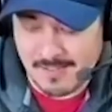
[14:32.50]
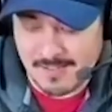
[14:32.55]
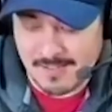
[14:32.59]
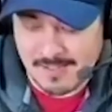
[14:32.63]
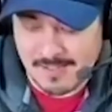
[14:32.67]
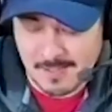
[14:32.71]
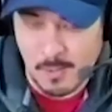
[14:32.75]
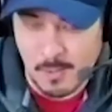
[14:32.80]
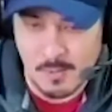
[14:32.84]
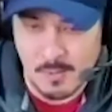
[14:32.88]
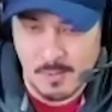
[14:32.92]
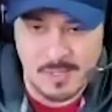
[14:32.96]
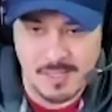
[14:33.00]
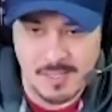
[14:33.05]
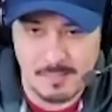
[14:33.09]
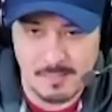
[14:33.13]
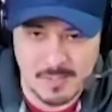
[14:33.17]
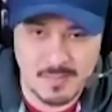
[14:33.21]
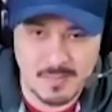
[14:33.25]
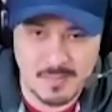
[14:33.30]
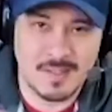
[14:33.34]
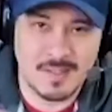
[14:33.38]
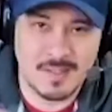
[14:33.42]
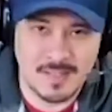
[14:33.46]
slowly
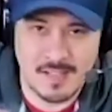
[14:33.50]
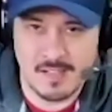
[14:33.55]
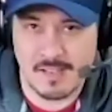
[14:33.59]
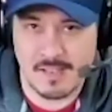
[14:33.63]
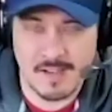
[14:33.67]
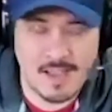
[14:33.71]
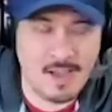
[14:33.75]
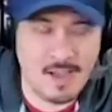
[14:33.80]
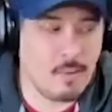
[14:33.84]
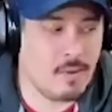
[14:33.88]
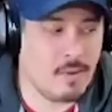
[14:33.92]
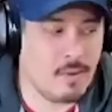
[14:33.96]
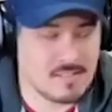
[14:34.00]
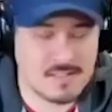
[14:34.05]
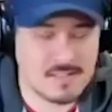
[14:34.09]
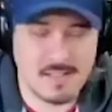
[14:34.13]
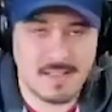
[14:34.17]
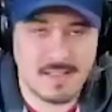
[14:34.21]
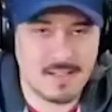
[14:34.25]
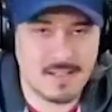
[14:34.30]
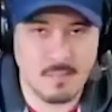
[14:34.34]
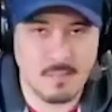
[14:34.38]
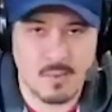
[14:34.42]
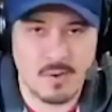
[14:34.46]
between then and now, I just added
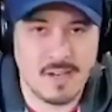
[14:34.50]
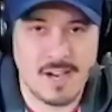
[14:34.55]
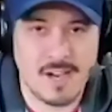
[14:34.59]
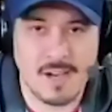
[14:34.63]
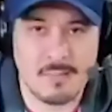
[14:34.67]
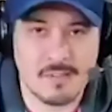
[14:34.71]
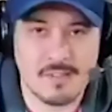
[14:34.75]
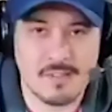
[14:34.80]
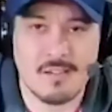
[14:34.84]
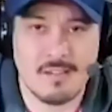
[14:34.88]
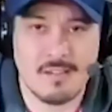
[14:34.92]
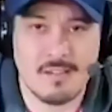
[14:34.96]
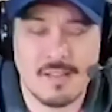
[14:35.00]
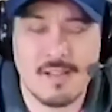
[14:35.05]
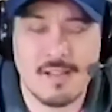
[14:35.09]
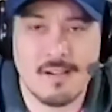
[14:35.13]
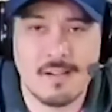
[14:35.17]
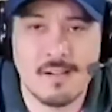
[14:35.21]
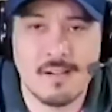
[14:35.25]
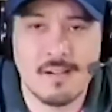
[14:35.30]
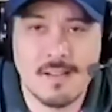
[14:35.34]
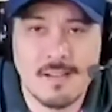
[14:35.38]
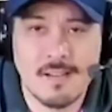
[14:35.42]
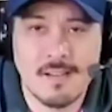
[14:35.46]
more cameras here and there.
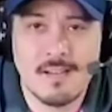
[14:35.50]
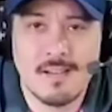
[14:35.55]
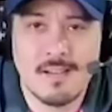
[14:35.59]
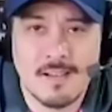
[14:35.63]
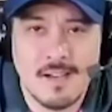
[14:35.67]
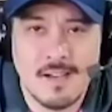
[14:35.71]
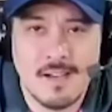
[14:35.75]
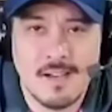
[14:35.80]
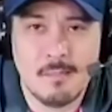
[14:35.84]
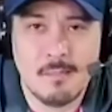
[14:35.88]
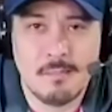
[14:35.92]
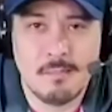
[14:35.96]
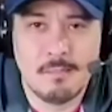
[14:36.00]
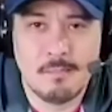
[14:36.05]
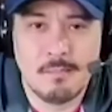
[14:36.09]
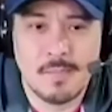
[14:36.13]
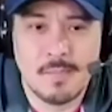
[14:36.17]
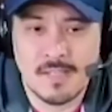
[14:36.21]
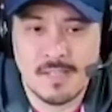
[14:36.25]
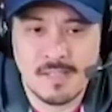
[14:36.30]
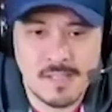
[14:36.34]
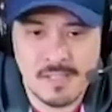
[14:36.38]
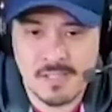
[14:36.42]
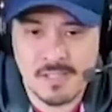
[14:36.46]
Um, but
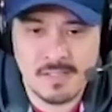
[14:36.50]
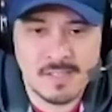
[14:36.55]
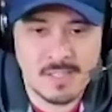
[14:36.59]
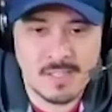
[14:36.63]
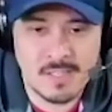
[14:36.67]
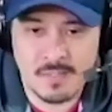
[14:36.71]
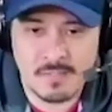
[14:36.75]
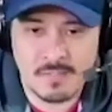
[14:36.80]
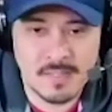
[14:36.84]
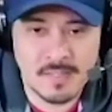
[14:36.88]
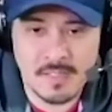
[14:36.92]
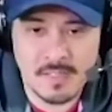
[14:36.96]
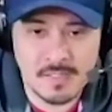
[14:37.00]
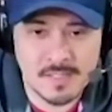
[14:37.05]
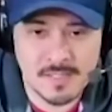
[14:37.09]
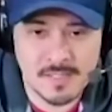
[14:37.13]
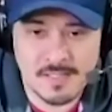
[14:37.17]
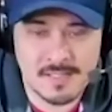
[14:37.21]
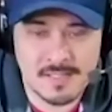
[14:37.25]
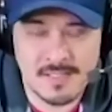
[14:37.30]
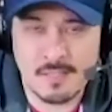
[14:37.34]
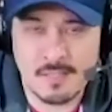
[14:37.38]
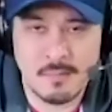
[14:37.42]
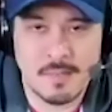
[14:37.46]
initially, it was really just to
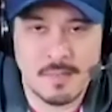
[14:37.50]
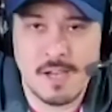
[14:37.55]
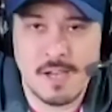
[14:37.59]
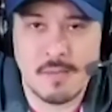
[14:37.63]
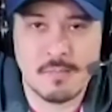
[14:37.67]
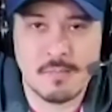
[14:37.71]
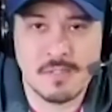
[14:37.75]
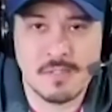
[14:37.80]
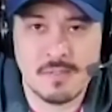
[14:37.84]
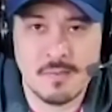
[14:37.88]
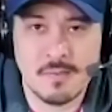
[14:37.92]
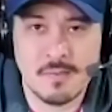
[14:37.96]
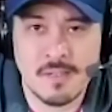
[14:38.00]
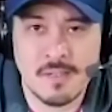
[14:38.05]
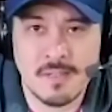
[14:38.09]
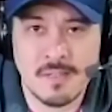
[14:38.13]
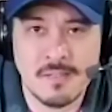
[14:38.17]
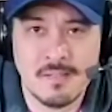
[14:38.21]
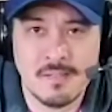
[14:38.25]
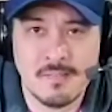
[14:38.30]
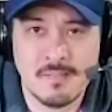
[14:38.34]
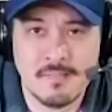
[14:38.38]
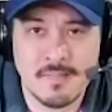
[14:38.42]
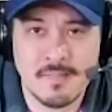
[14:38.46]
see what I was
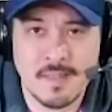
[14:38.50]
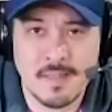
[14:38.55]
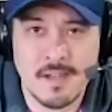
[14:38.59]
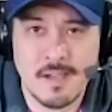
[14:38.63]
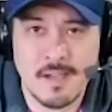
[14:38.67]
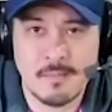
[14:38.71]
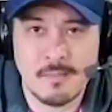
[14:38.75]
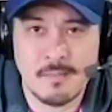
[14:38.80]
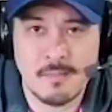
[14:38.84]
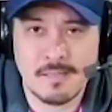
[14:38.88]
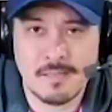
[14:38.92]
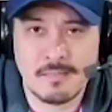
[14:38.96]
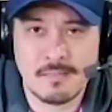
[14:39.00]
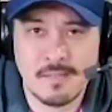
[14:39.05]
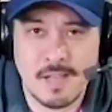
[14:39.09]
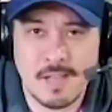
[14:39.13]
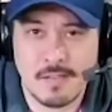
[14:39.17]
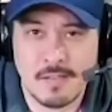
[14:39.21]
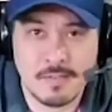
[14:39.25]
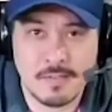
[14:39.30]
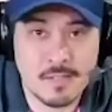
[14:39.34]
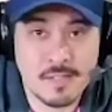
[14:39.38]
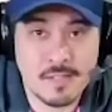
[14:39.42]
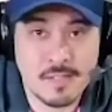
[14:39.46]
doing um, I
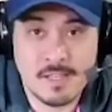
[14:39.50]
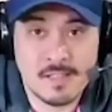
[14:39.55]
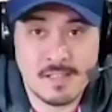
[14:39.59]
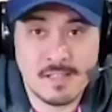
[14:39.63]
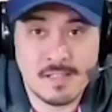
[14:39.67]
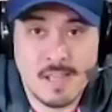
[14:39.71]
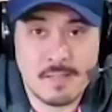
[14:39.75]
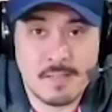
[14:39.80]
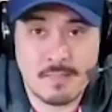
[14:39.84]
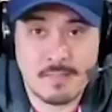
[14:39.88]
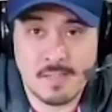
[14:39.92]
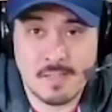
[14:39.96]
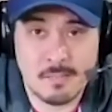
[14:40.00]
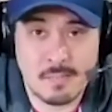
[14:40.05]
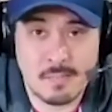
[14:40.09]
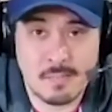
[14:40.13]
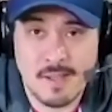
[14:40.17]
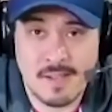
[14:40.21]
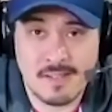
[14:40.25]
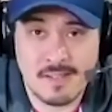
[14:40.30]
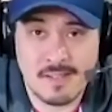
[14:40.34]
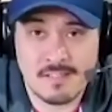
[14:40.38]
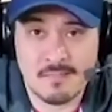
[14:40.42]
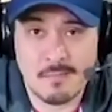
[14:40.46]
I really didn't have any
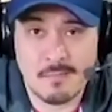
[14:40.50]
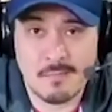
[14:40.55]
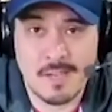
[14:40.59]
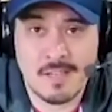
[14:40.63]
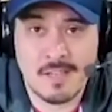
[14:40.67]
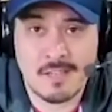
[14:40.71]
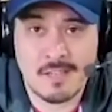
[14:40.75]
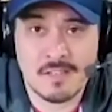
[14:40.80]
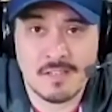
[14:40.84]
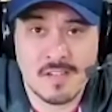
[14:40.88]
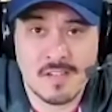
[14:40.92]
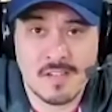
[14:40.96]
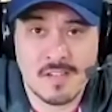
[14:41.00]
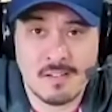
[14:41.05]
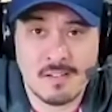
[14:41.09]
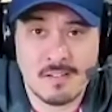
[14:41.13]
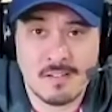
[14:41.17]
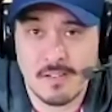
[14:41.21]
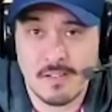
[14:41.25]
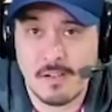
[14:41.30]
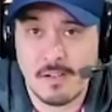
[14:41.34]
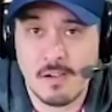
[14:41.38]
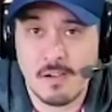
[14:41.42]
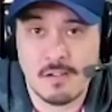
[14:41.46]
plans of making a
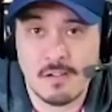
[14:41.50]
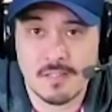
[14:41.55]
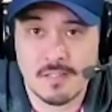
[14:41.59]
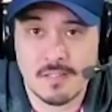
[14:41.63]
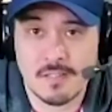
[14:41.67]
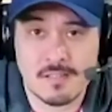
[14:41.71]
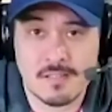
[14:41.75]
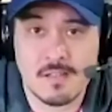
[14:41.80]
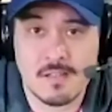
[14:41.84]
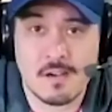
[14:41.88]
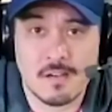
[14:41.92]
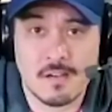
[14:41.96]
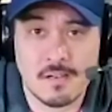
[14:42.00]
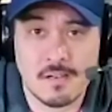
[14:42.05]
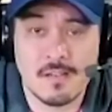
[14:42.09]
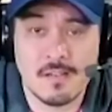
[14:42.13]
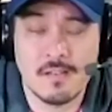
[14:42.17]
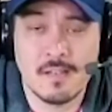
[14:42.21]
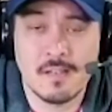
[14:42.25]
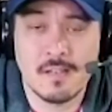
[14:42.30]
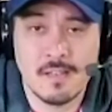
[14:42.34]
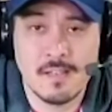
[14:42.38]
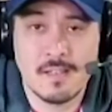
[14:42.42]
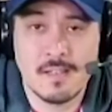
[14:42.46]
channel at all to
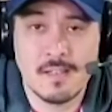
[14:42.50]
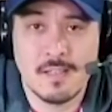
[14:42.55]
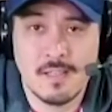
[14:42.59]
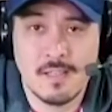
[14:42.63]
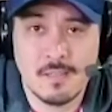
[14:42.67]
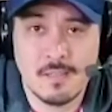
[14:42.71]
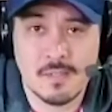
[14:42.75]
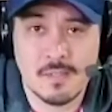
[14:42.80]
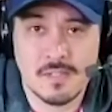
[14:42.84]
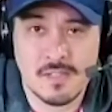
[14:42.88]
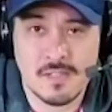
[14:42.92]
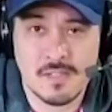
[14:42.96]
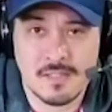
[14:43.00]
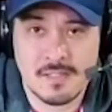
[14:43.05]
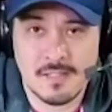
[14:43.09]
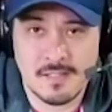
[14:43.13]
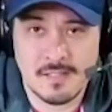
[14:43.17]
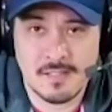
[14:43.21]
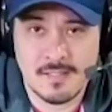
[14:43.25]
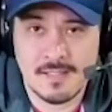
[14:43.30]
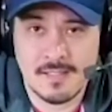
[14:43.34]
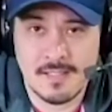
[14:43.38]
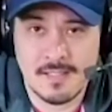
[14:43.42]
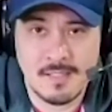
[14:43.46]
start. Mm. It was
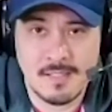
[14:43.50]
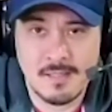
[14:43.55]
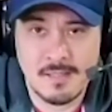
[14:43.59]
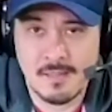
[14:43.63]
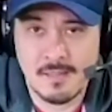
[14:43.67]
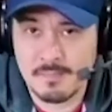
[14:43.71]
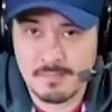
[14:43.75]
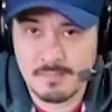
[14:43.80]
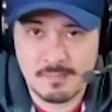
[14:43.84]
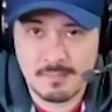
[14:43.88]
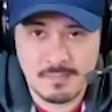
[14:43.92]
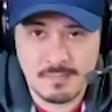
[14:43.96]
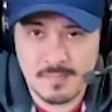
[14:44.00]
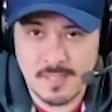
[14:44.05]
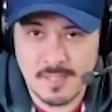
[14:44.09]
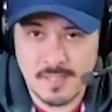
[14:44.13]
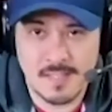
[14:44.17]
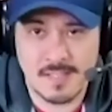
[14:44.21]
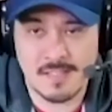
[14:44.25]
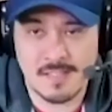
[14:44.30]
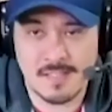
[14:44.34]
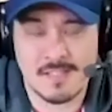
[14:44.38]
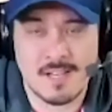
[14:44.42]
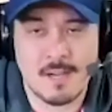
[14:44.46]
just to see
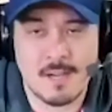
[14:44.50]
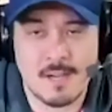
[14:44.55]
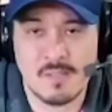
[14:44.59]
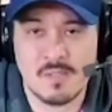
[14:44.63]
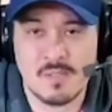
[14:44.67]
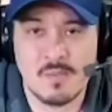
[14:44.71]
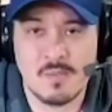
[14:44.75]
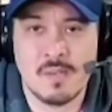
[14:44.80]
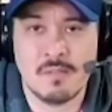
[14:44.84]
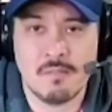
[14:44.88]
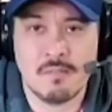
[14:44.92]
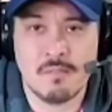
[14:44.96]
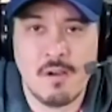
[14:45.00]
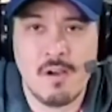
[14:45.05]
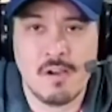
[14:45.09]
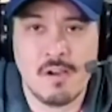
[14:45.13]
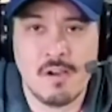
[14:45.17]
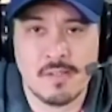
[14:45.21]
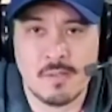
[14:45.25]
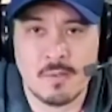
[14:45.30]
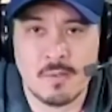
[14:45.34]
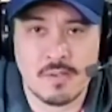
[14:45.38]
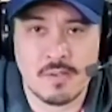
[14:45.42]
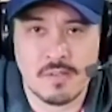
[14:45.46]
the things that I was doing
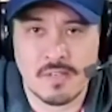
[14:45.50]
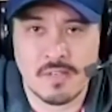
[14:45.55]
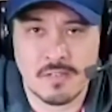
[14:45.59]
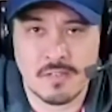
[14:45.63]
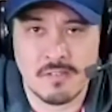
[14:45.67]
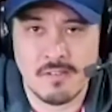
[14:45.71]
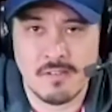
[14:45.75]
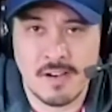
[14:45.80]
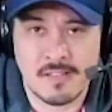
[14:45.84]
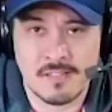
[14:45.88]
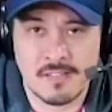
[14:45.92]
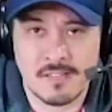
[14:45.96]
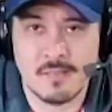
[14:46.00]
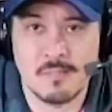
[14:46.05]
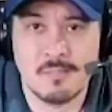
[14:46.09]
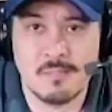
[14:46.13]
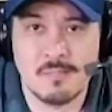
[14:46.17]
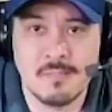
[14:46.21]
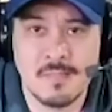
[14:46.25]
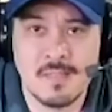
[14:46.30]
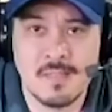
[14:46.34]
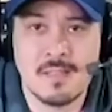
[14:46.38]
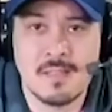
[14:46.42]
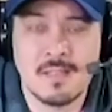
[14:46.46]
wrong in order to correct
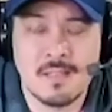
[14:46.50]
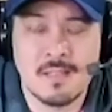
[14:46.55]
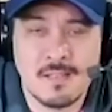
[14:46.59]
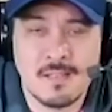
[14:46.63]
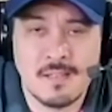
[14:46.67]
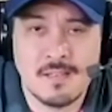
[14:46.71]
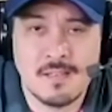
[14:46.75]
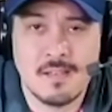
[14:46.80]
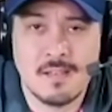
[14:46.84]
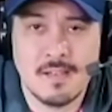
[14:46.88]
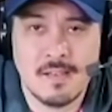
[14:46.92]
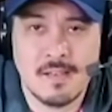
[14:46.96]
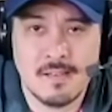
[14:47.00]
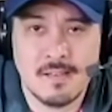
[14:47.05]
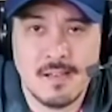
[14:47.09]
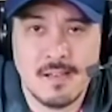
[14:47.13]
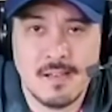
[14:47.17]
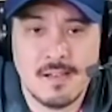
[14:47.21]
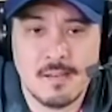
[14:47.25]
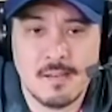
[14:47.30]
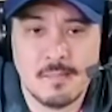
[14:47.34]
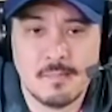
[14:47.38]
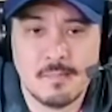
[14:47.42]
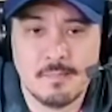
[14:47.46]
them, and
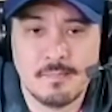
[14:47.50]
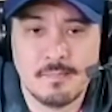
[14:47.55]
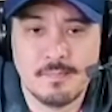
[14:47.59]
um,